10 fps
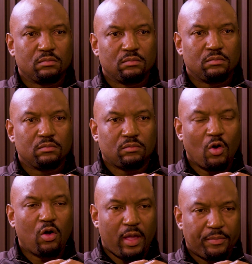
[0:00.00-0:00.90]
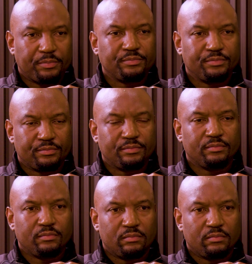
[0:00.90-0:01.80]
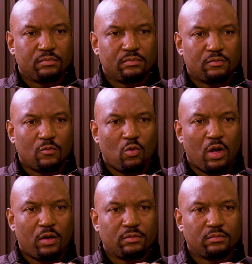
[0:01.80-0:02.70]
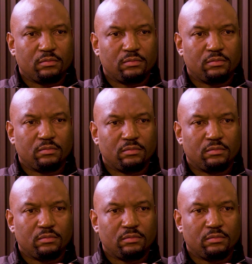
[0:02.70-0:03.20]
program from Winfield Business School. Then we